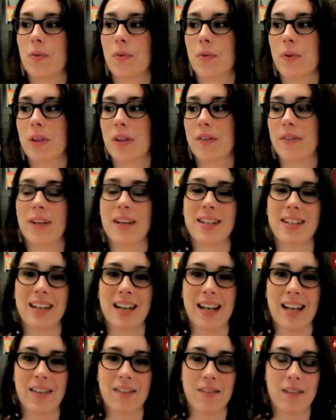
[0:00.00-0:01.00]
with the fact that
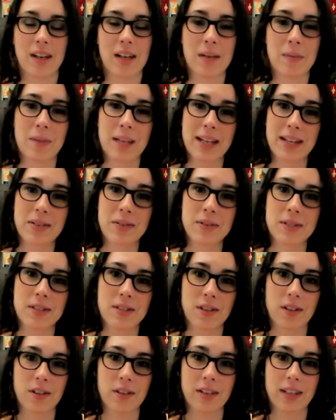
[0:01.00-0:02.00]
I am lactose
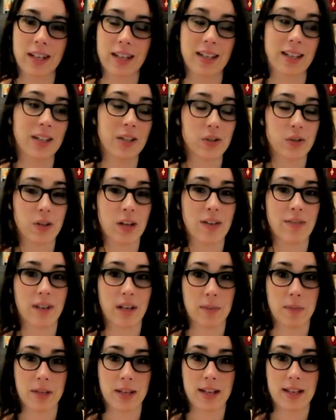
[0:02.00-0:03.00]
intolerant and I do have
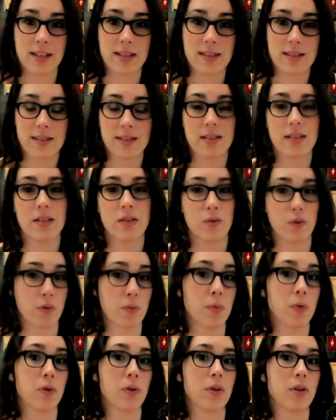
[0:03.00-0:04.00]
IBS,
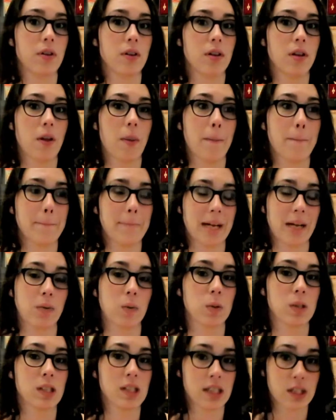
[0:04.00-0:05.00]
irritable
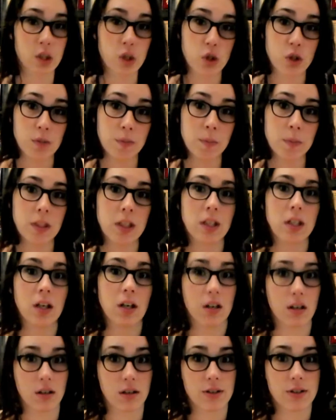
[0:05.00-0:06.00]
bowel syndrome
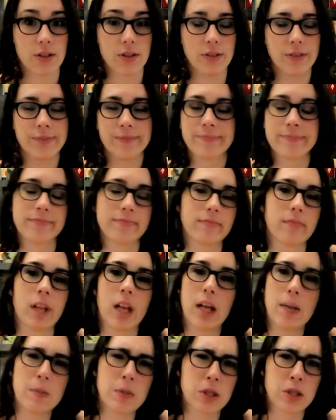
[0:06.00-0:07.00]
also.
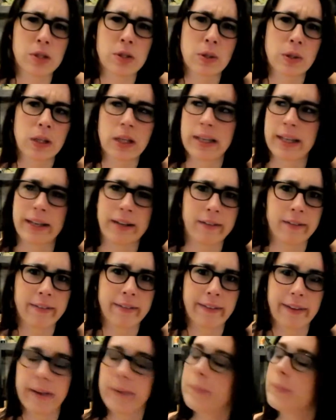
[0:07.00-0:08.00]
I'm just so lucky, aren't
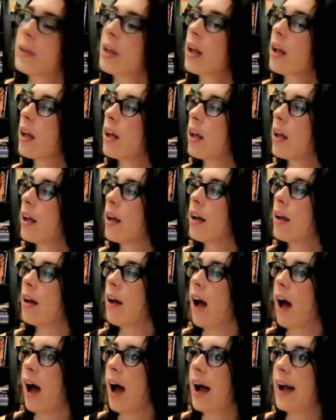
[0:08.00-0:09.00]
I?
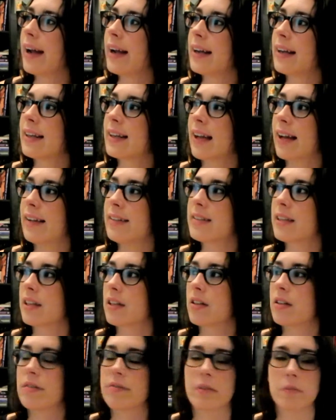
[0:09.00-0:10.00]
I can't tell
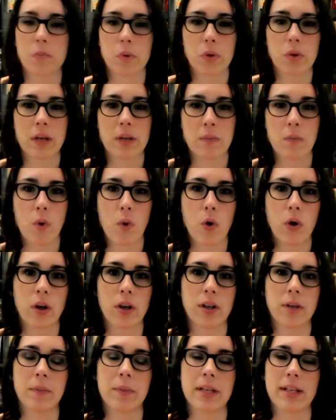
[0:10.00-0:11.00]
you if I'm bloating
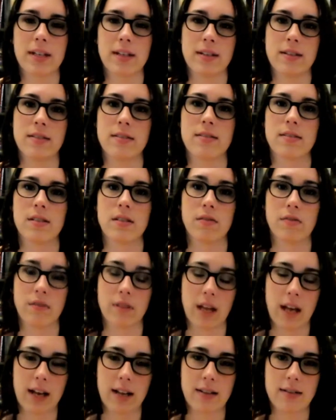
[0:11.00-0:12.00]
more because of
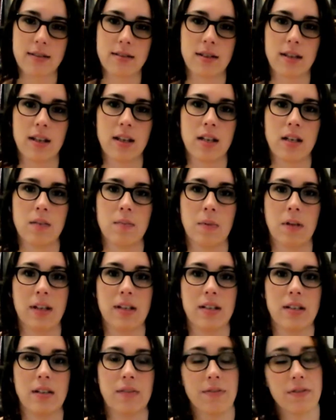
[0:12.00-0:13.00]
that and my
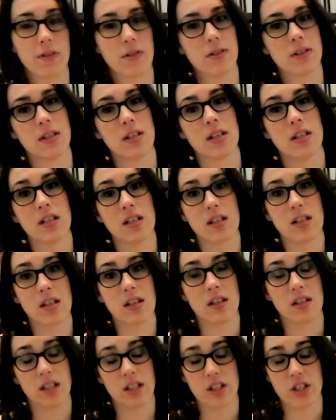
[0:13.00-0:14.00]
difficulty
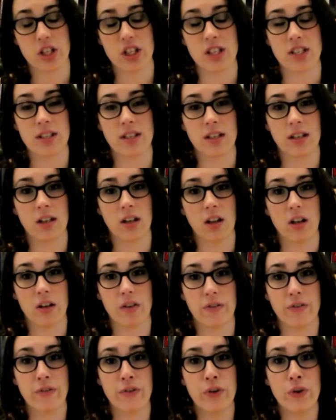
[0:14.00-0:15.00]
digesting a lot
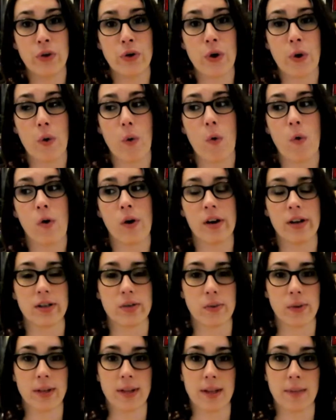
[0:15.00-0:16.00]
of food, or
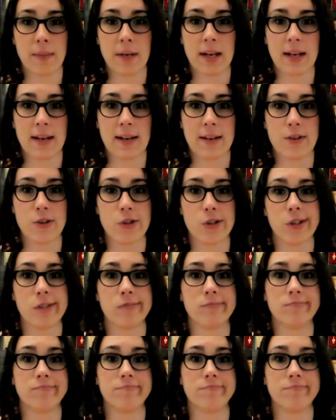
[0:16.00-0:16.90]
it's really the medication.